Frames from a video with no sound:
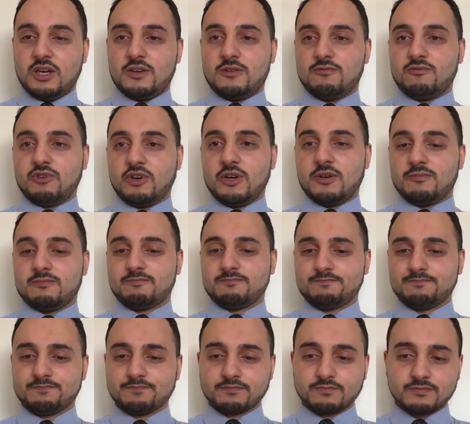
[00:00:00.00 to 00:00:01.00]
right.
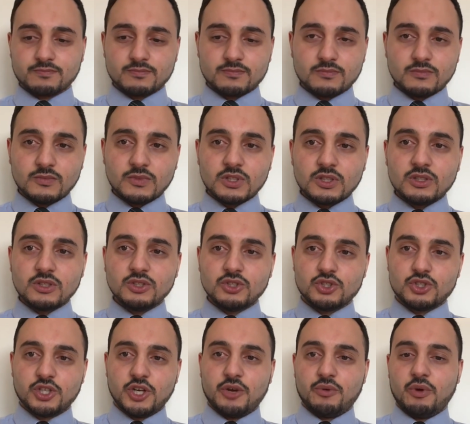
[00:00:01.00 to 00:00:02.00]

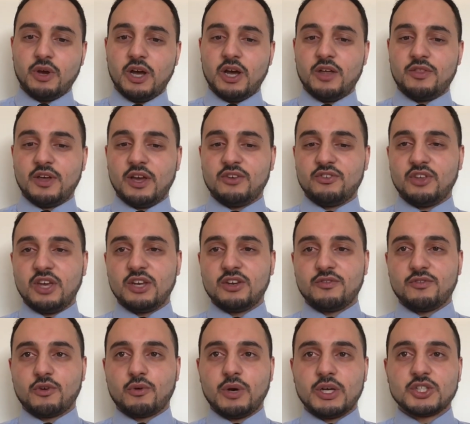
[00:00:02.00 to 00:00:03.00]
So that is the end of
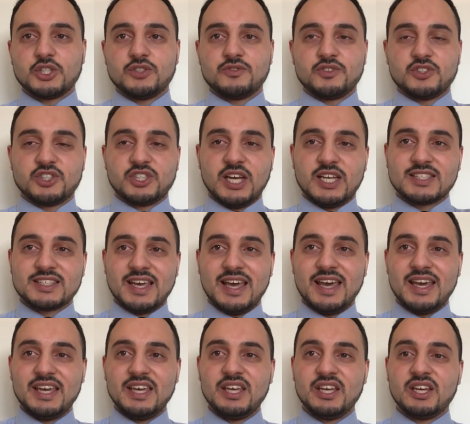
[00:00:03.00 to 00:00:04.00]
the questions for set
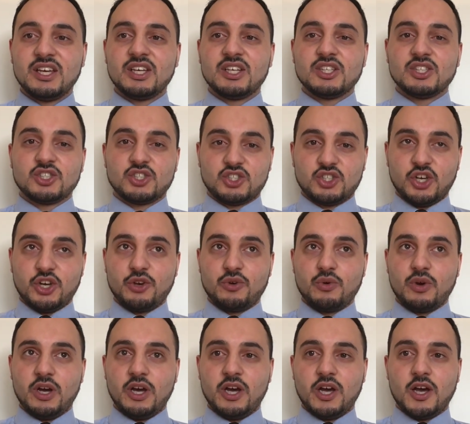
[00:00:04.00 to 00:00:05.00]
A. So
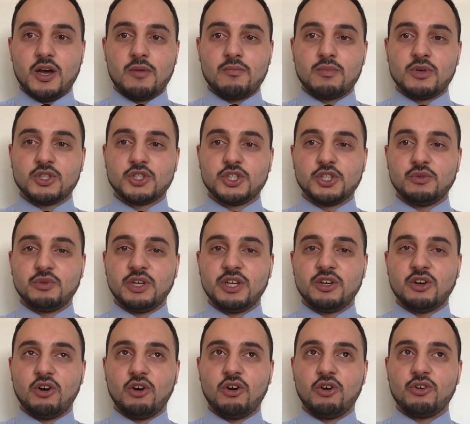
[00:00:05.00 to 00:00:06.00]
tune
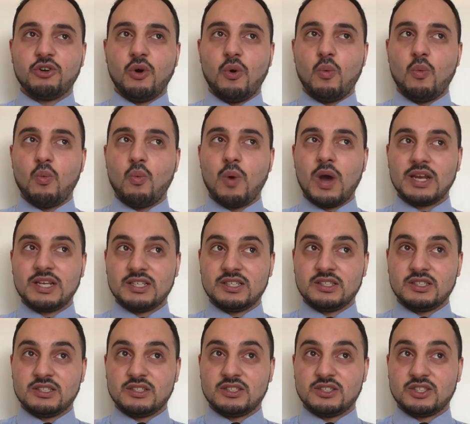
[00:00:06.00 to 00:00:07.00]
in on
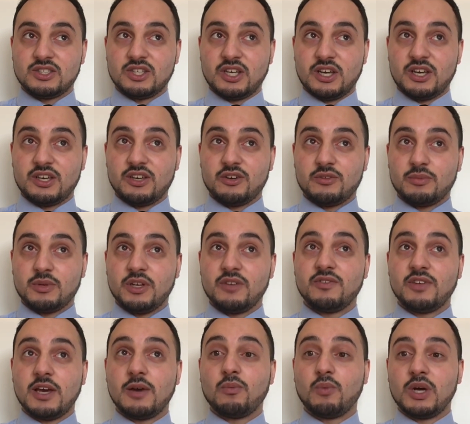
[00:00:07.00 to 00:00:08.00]
Wednesday, I believe.
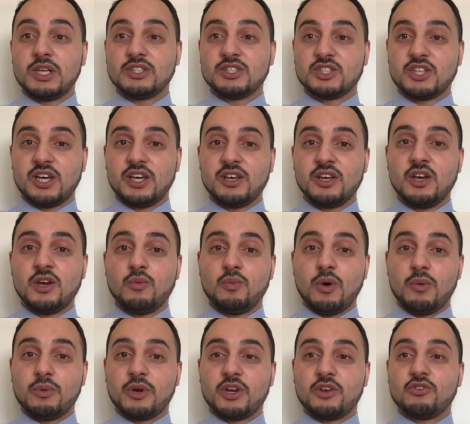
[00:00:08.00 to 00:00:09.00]
Yep, Wednesday,
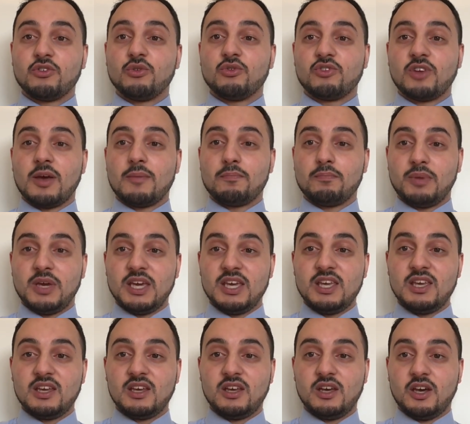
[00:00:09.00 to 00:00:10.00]
when we're going to do set
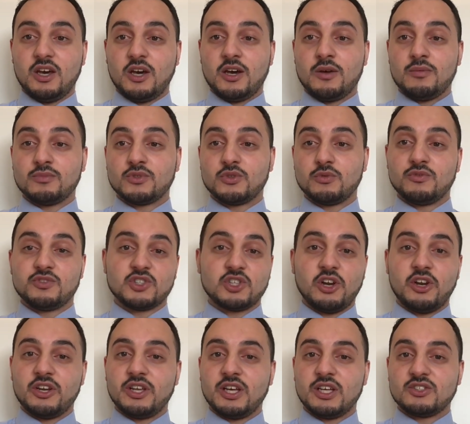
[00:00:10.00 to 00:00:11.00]
B. So we've
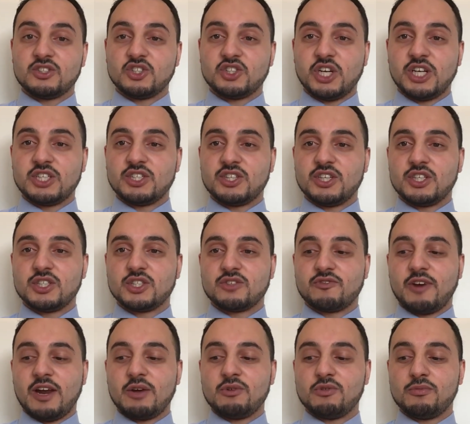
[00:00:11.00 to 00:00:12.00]
slightly had to change things
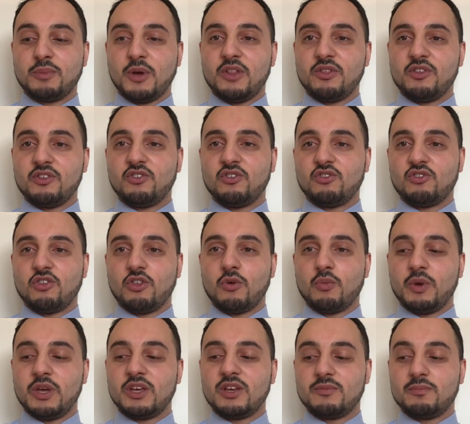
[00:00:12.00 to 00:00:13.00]
around, but this is so that
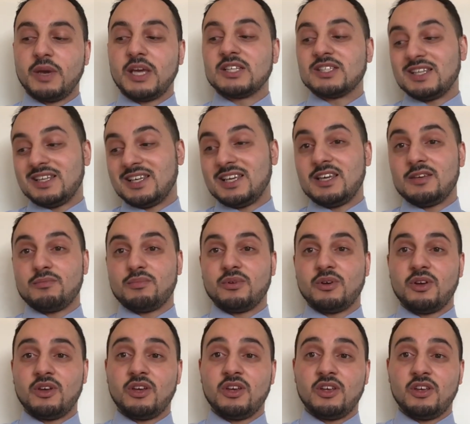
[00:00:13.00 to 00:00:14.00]
we can basically keep
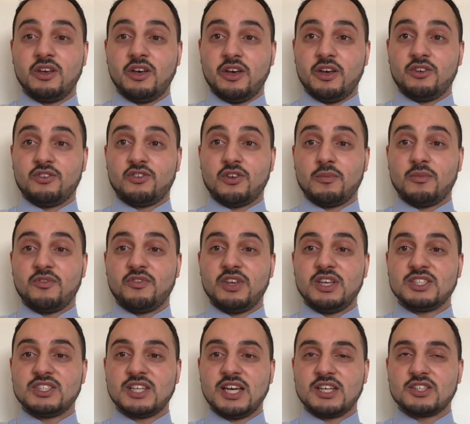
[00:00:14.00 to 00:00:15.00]
some of
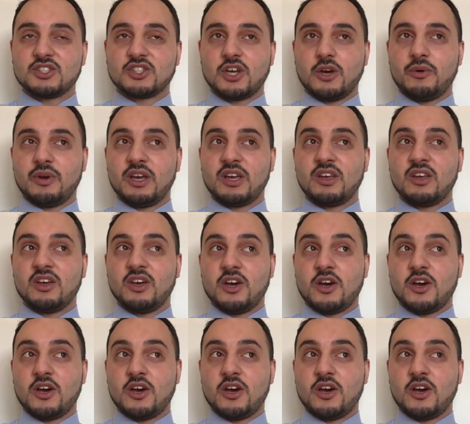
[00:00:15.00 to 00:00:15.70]
these texts going